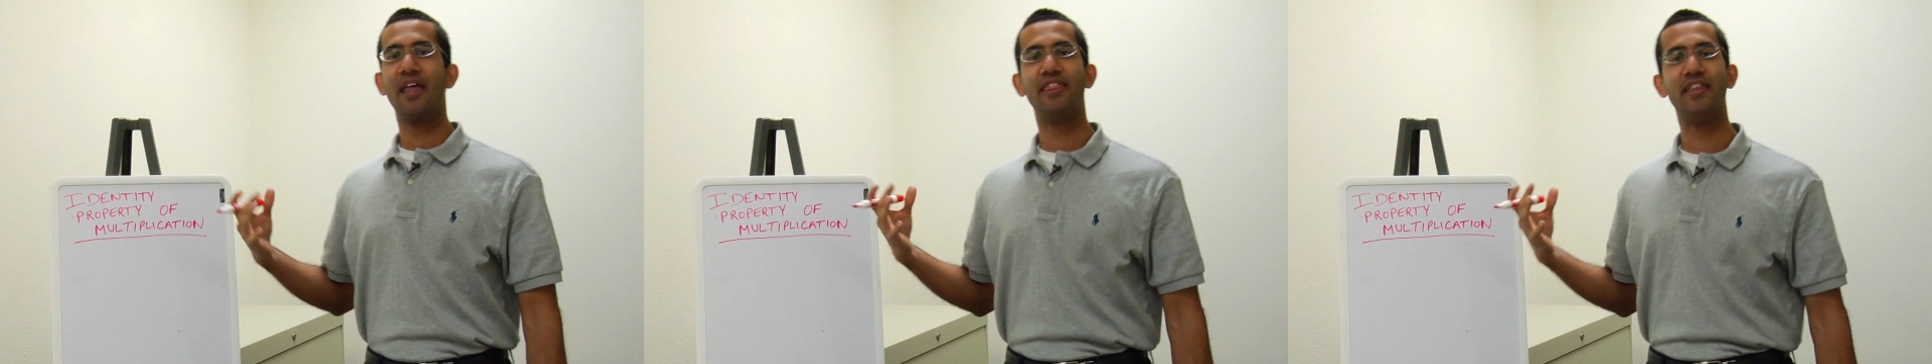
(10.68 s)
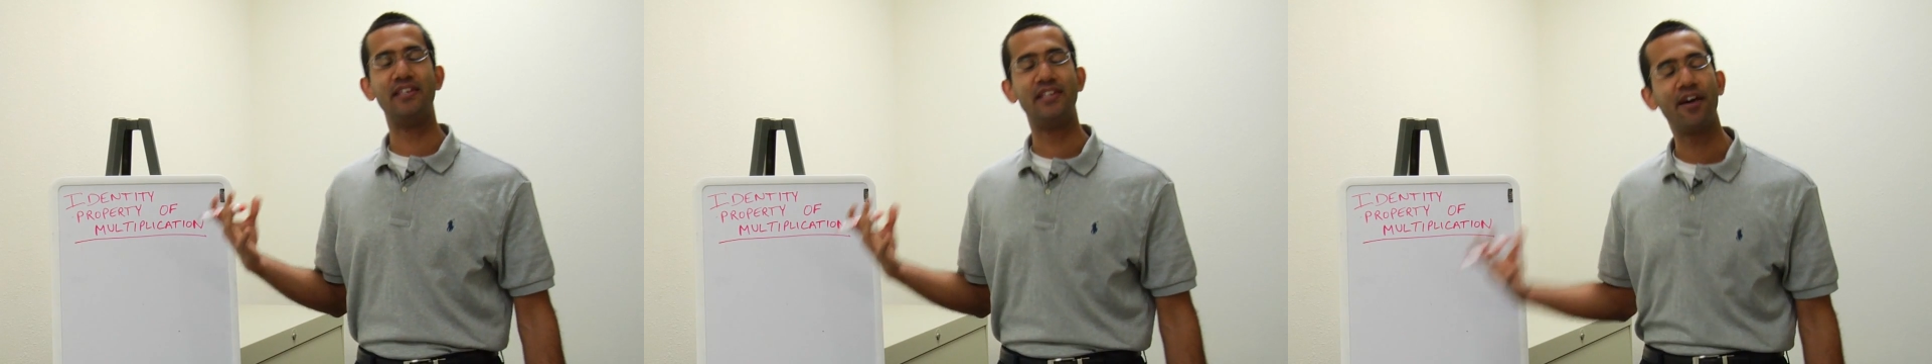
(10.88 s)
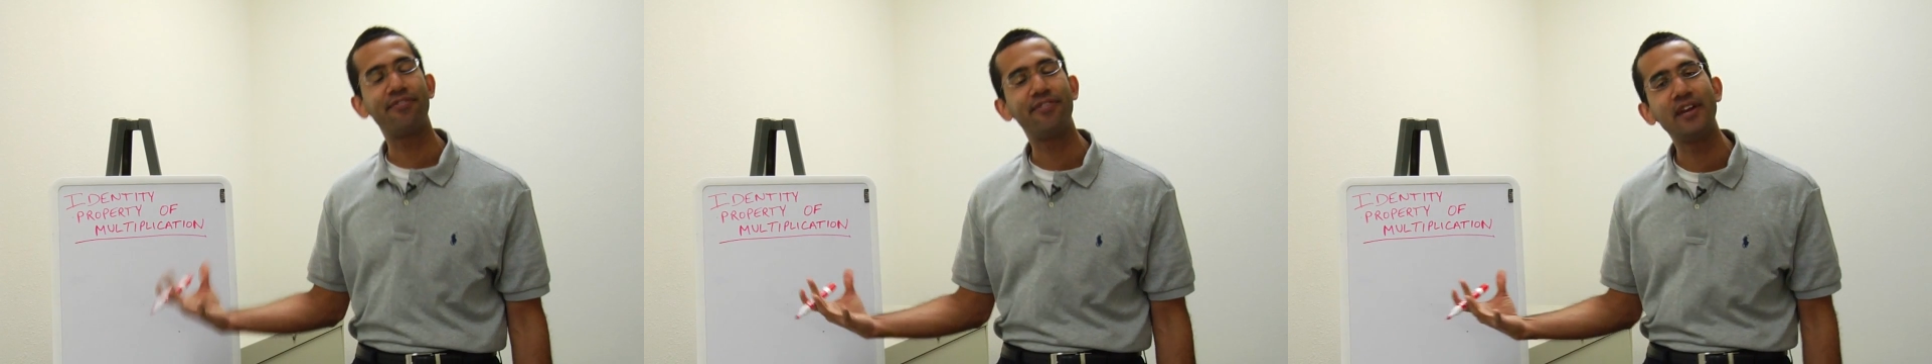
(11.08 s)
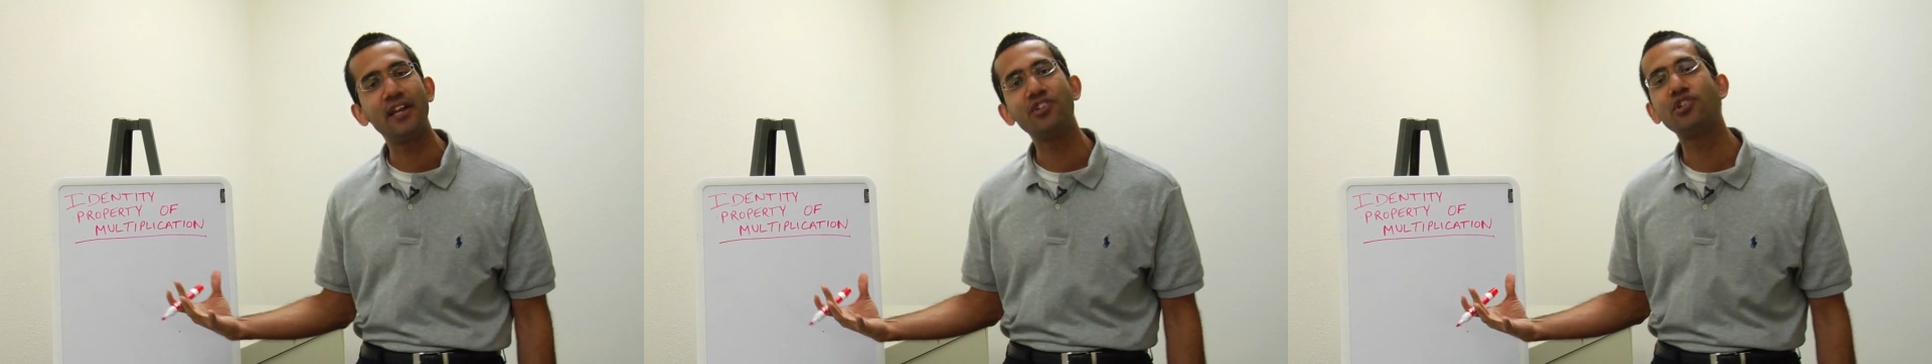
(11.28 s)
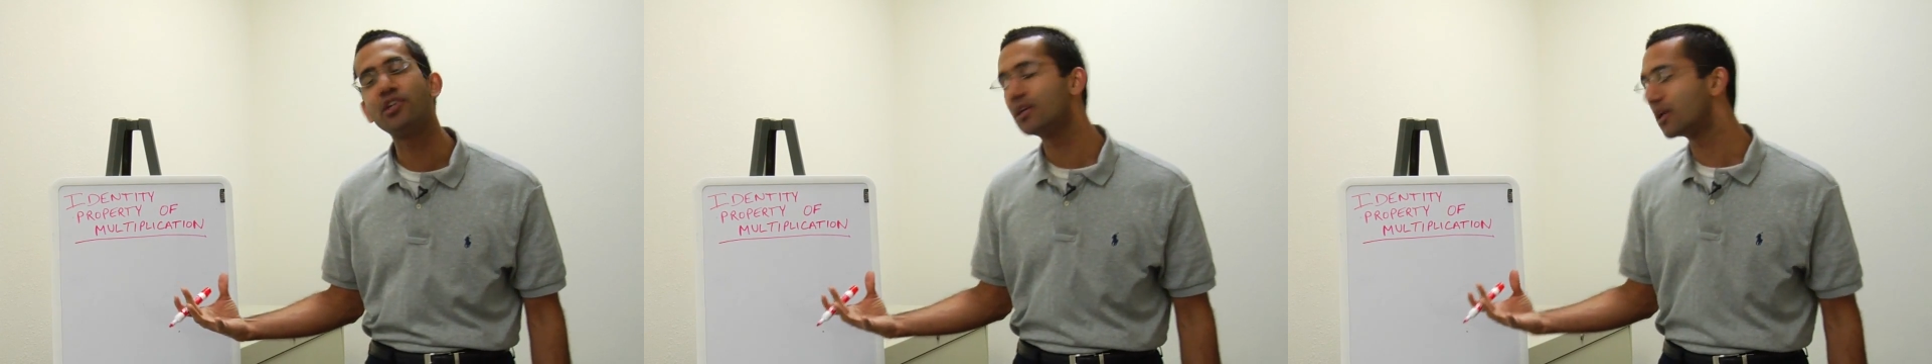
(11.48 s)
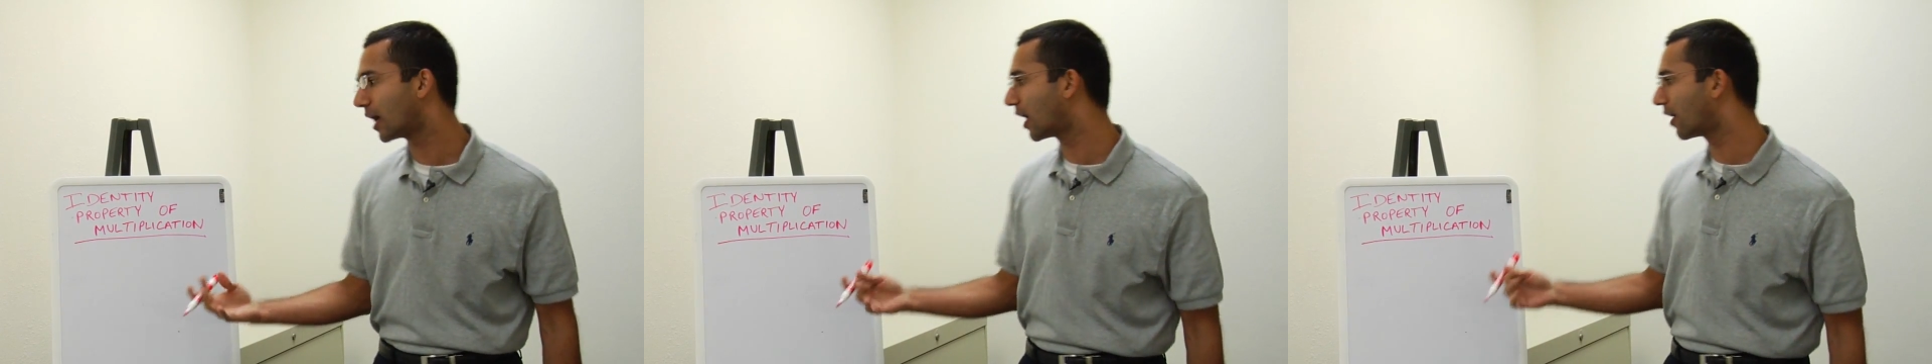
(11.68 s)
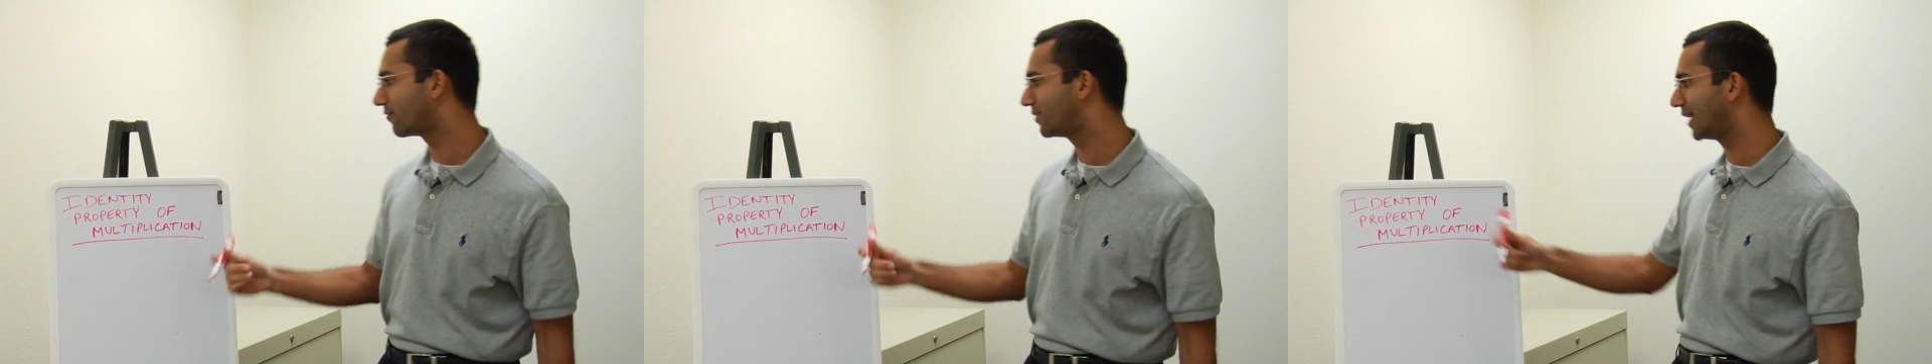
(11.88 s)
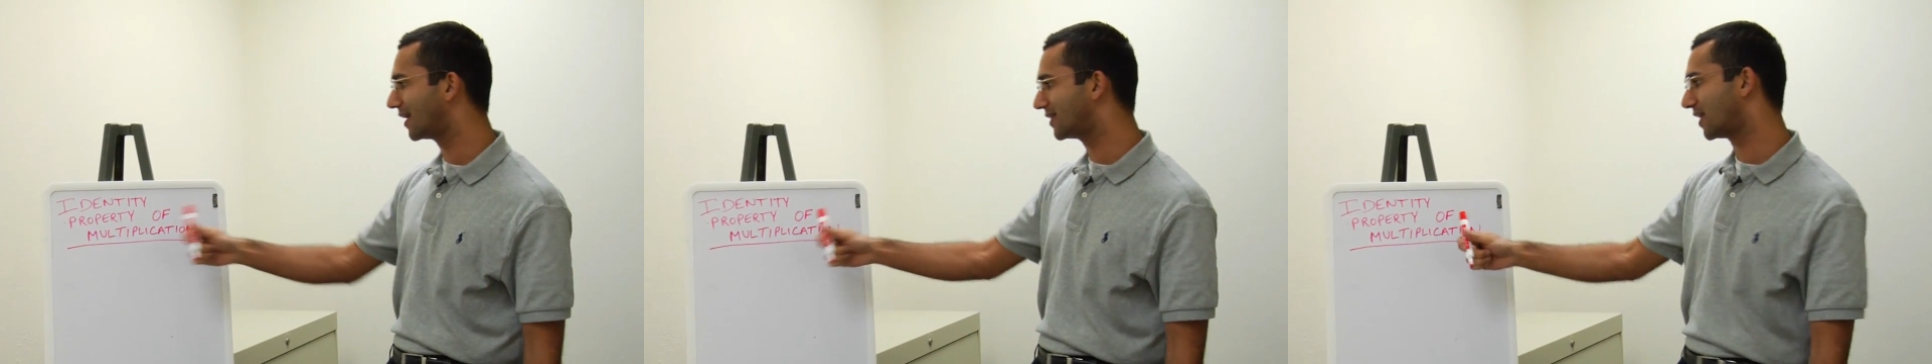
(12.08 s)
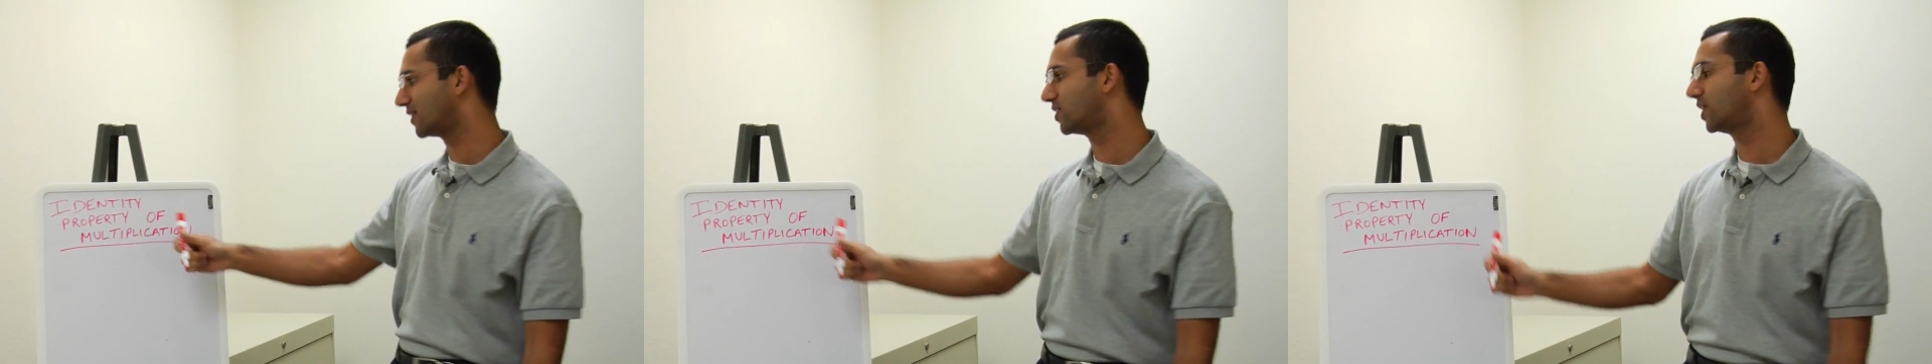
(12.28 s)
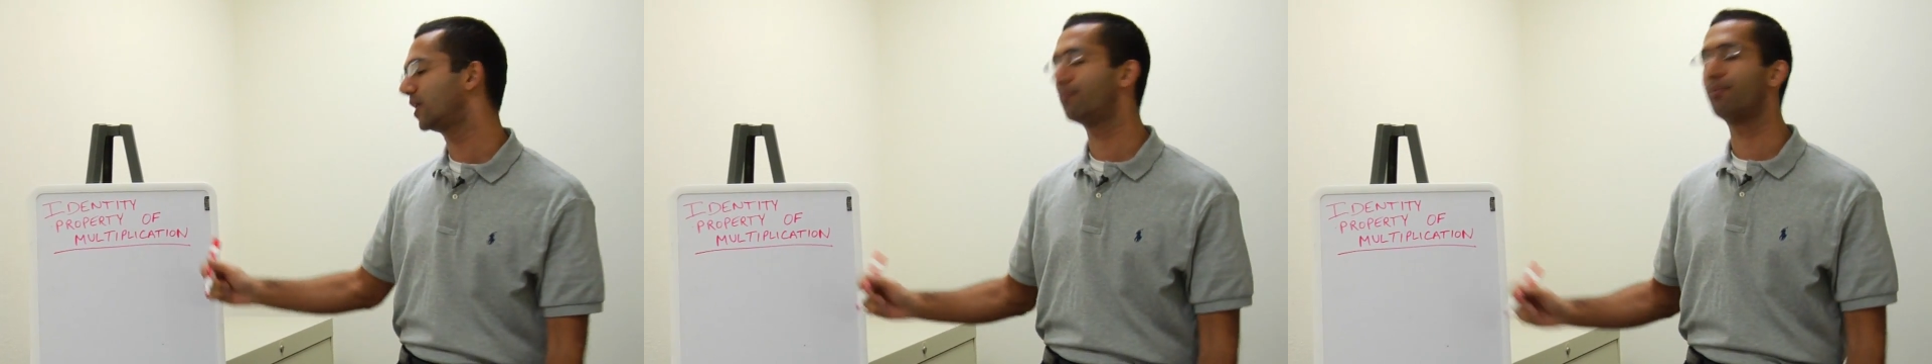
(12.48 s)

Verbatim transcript: the definition of the identity